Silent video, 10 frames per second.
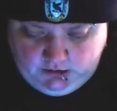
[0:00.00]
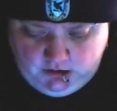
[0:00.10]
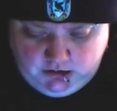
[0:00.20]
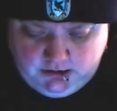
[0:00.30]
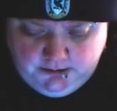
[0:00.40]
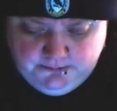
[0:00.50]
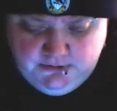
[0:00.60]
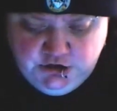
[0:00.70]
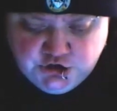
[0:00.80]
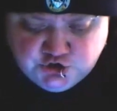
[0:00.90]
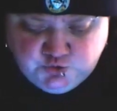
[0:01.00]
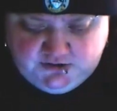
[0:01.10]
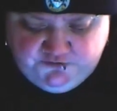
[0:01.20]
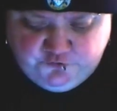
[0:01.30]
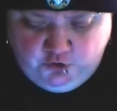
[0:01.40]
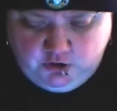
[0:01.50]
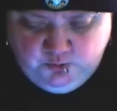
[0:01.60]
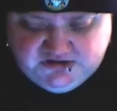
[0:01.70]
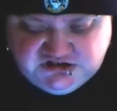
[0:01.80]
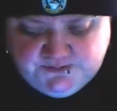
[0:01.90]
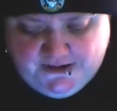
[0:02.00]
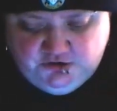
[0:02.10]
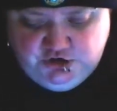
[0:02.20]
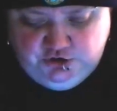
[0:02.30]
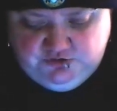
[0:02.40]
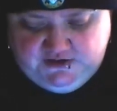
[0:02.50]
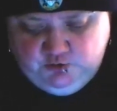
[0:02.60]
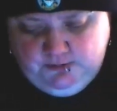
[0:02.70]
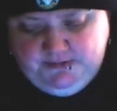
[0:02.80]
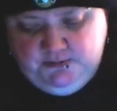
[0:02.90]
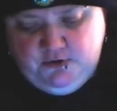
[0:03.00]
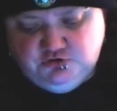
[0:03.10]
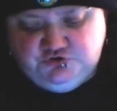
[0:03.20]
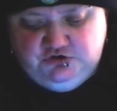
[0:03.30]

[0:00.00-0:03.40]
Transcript: Um, 24, which spell do you think would be most